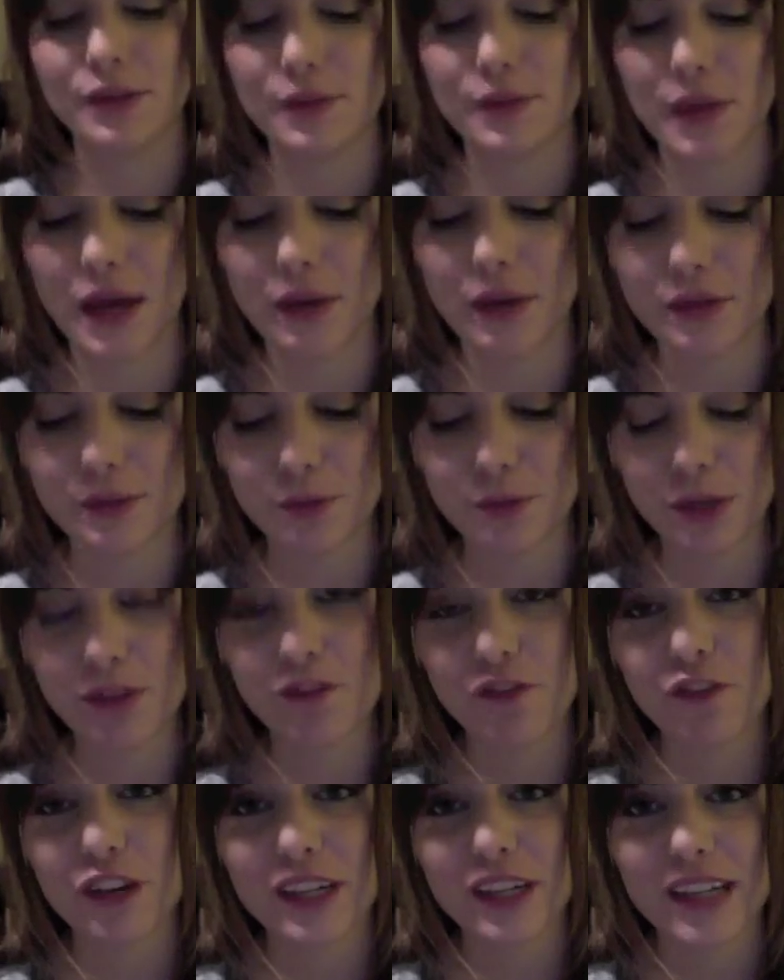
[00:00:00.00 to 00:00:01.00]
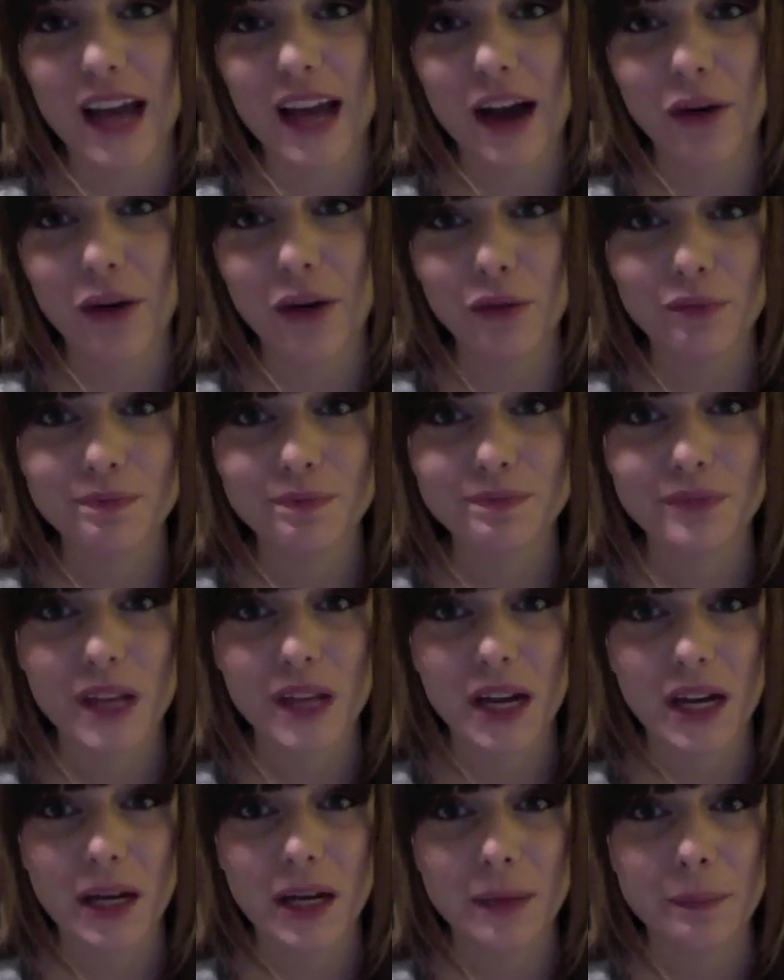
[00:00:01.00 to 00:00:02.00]
I was pretty freaked out
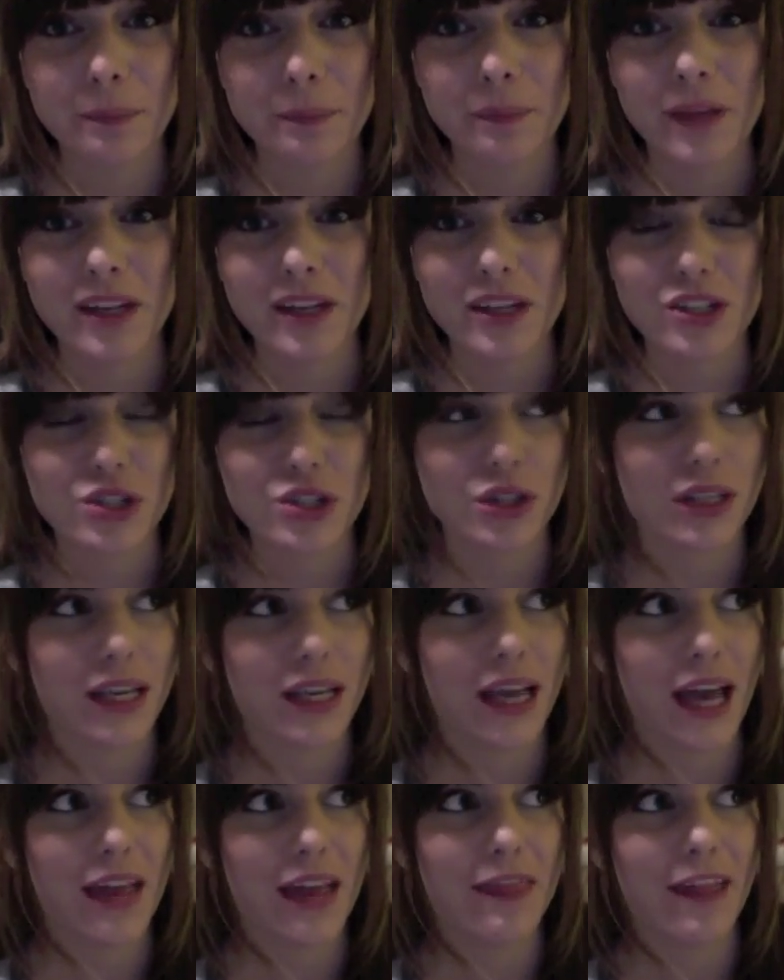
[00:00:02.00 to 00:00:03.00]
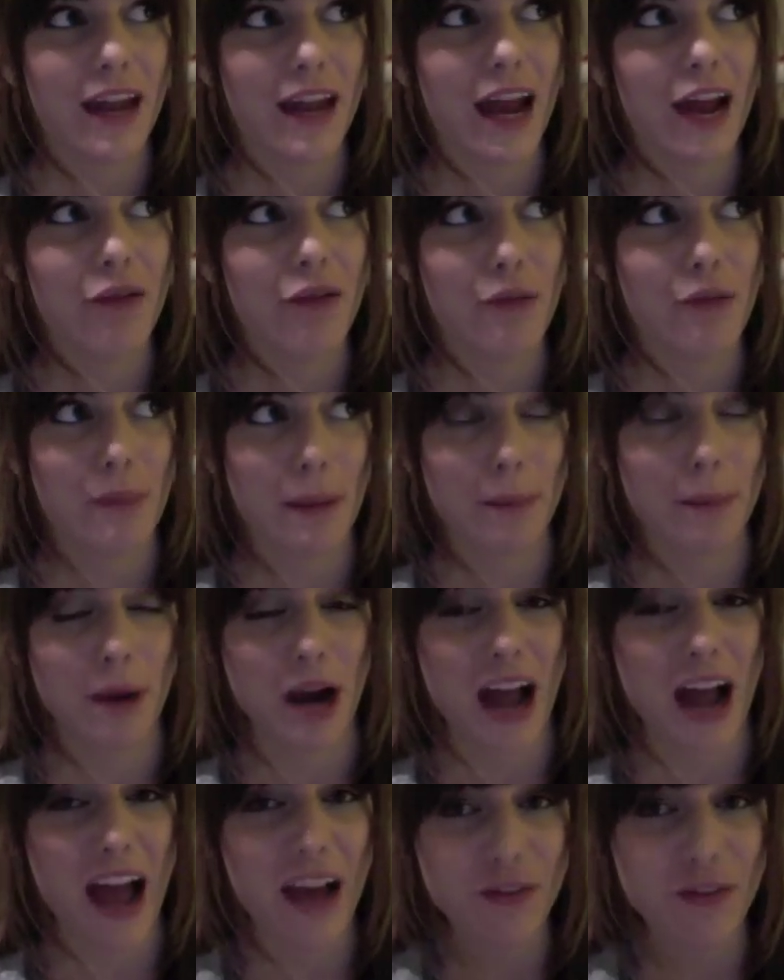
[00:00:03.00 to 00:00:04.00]
initially, and then I remember
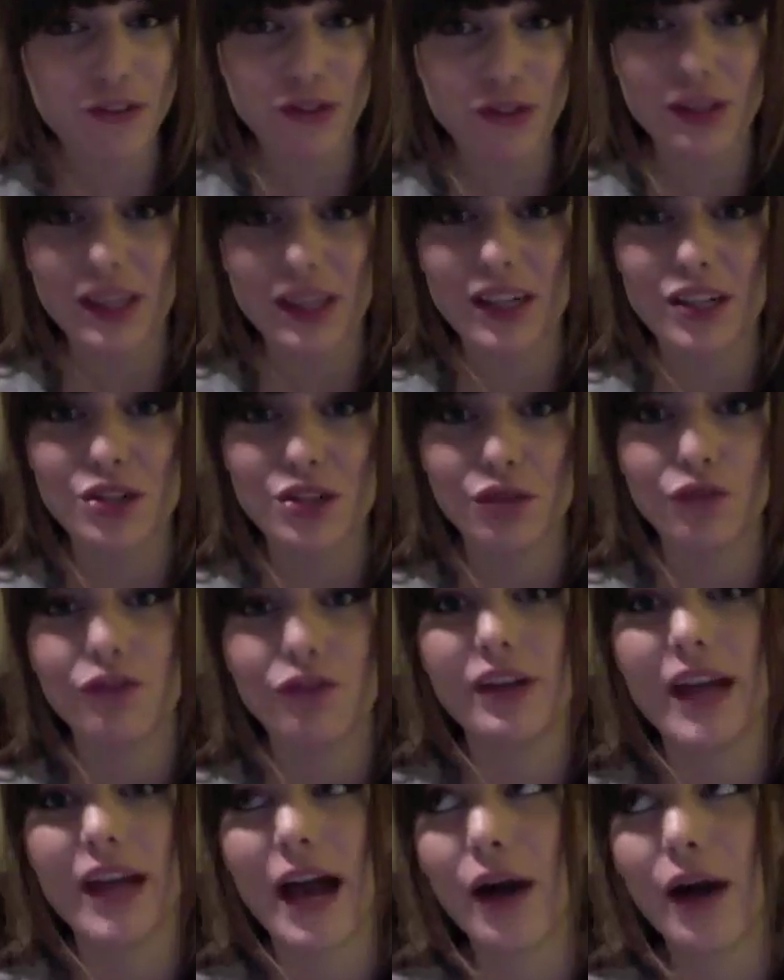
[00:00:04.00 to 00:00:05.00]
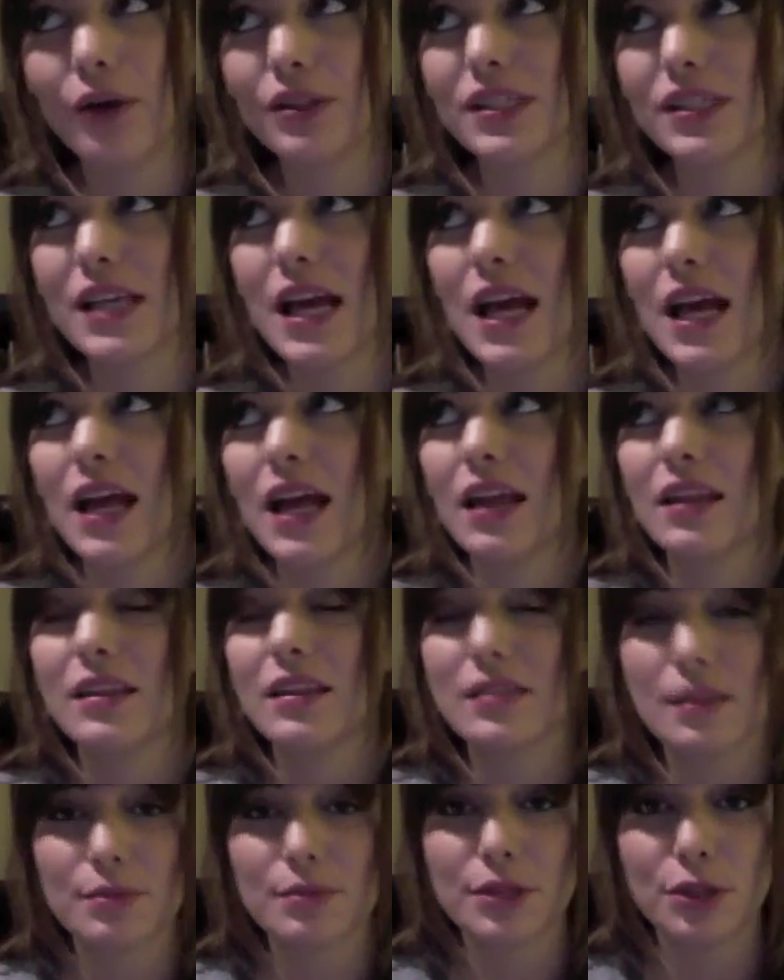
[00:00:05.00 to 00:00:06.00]
after the initial freak out, the
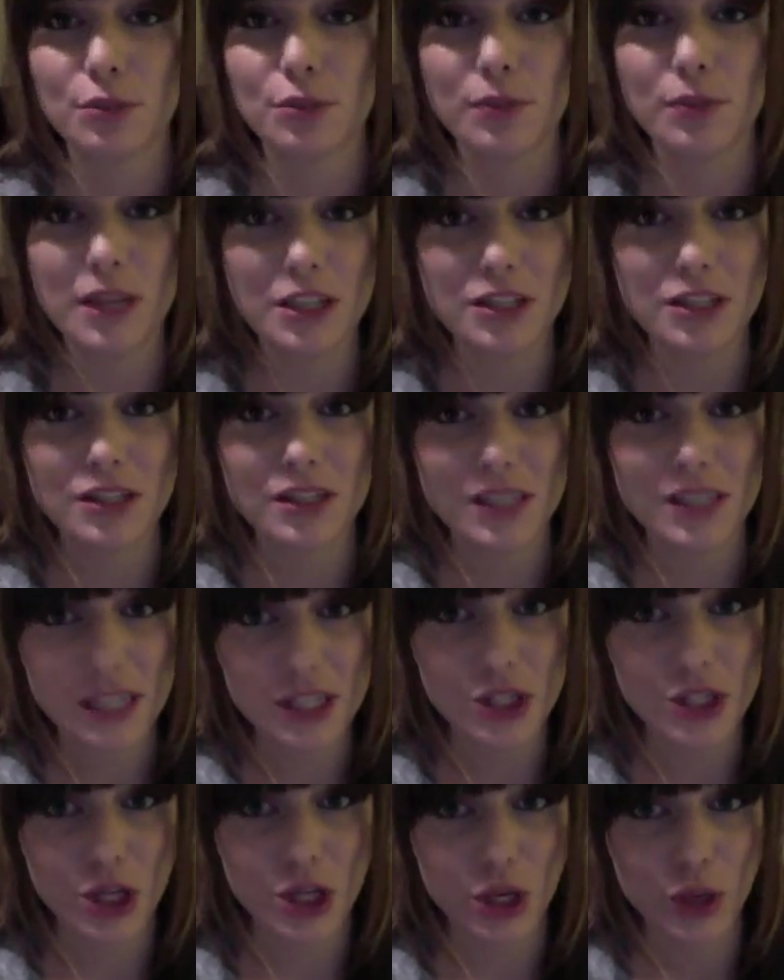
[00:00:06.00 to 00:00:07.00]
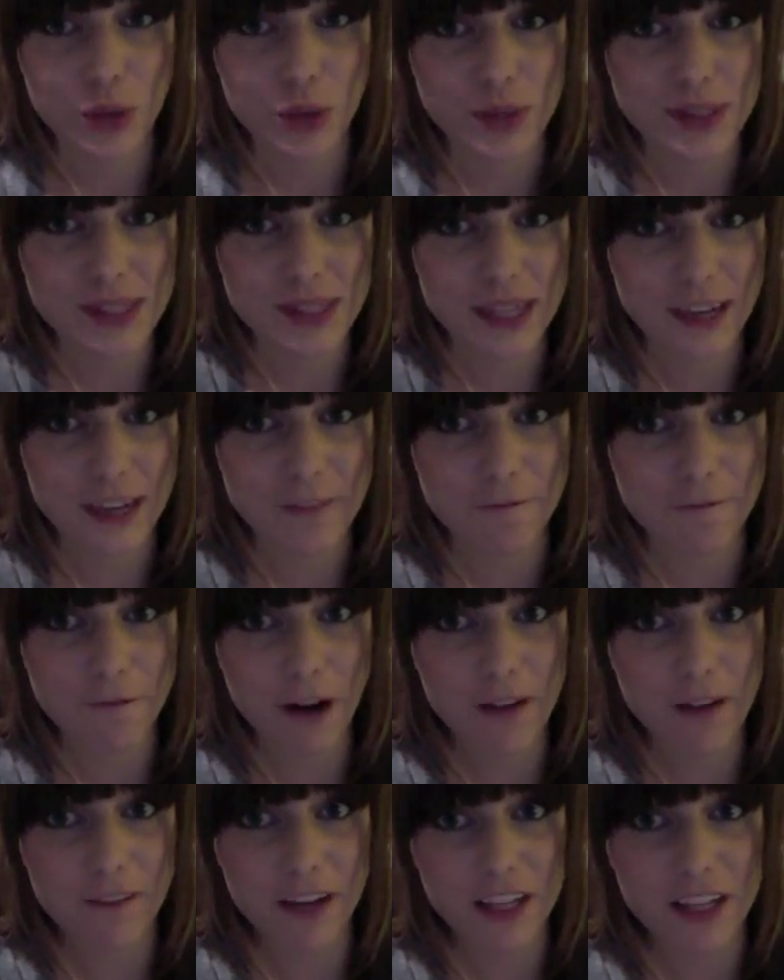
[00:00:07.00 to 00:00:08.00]
substitute teacher who was sitting in front
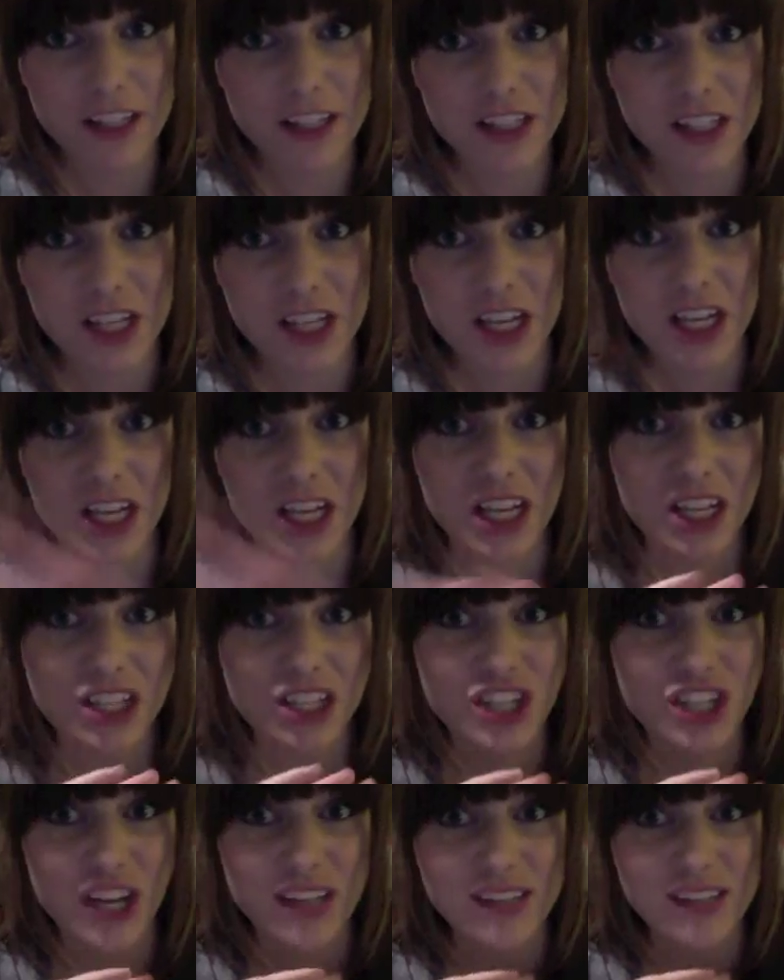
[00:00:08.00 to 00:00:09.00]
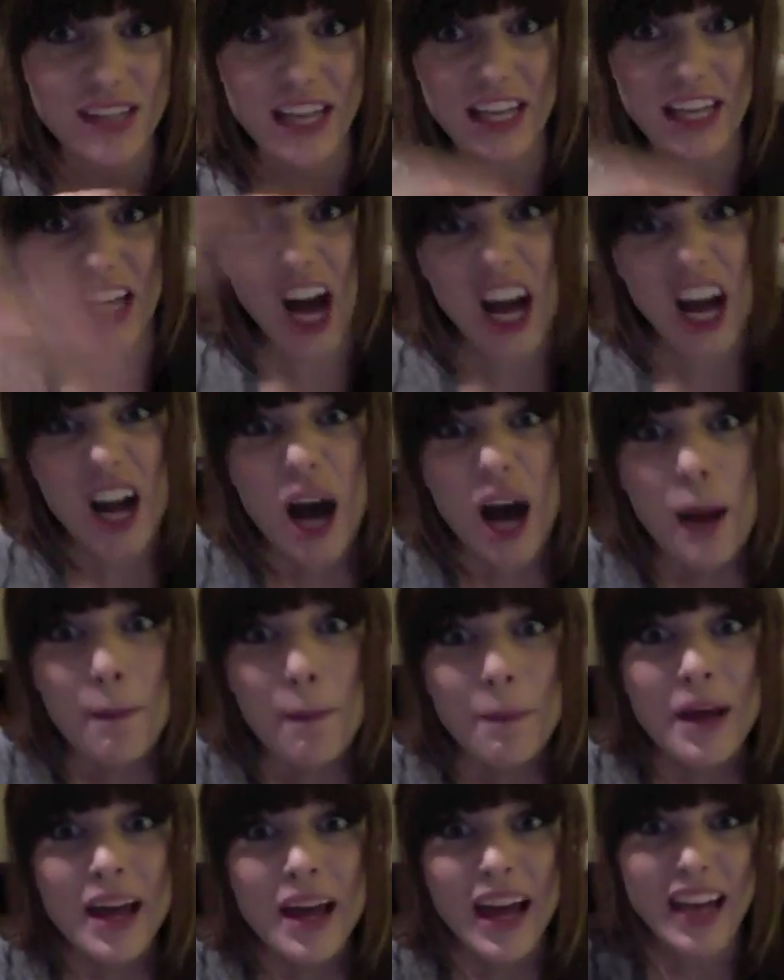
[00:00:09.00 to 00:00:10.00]
of us just got
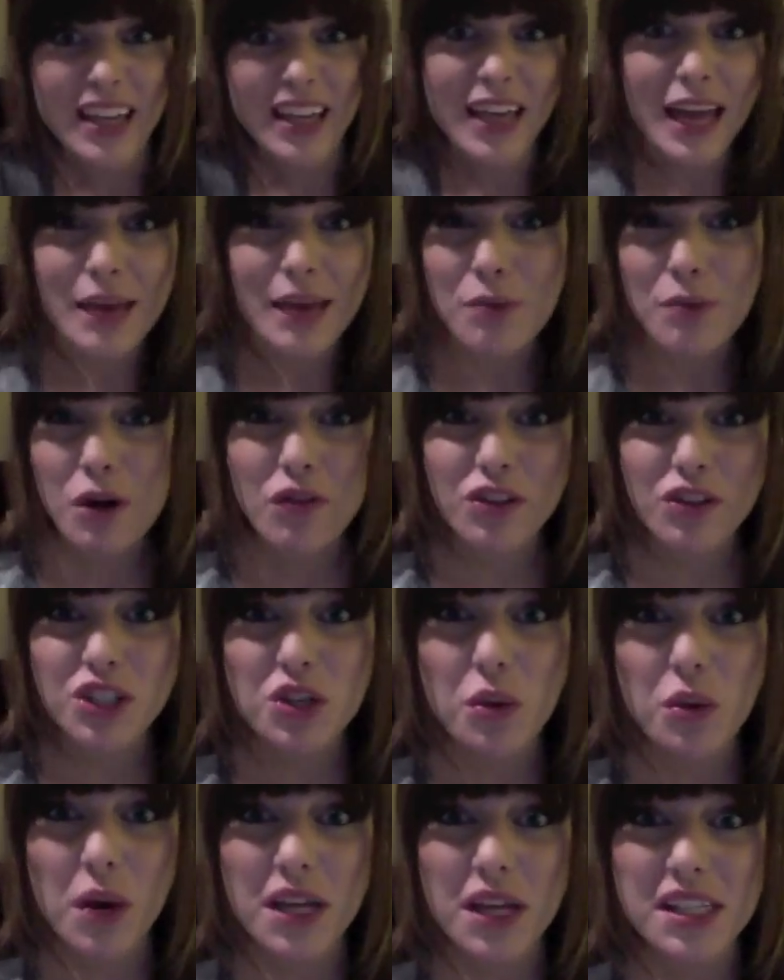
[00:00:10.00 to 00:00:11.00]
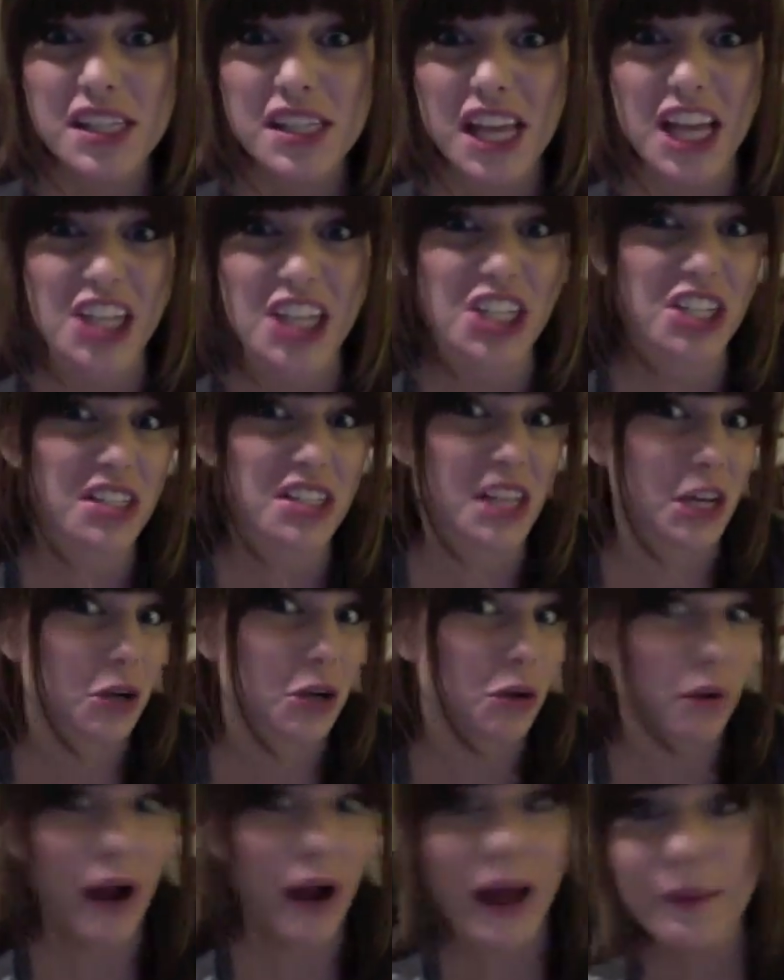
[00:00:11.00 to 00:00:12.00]
up and came over to us and just
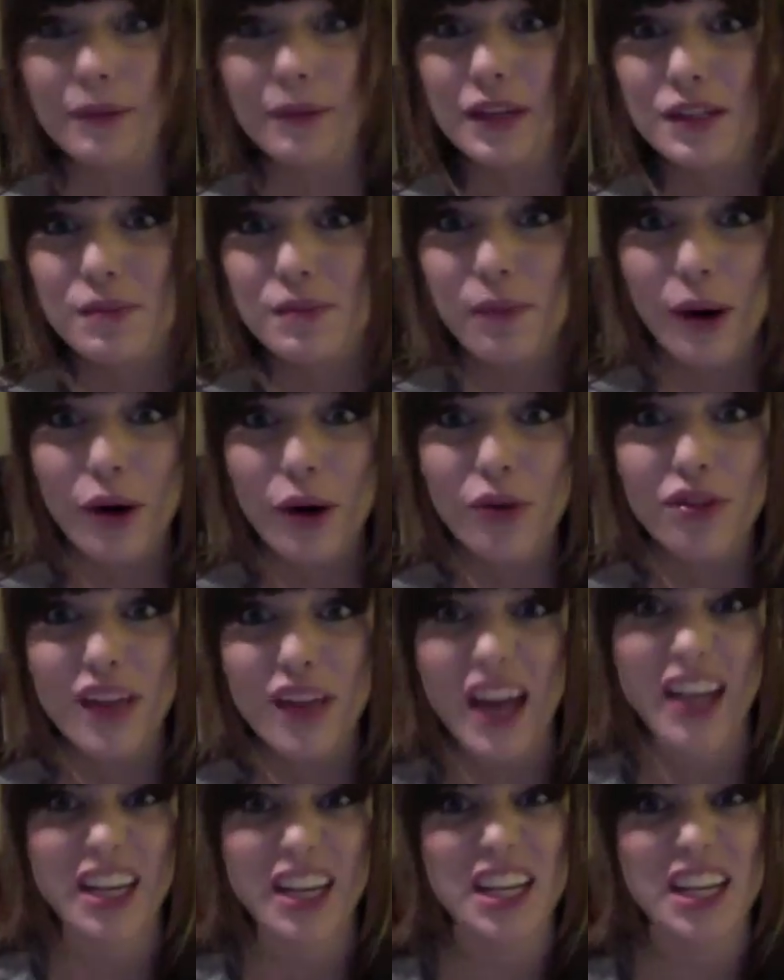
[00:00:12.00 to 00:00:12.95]
grabbed us both and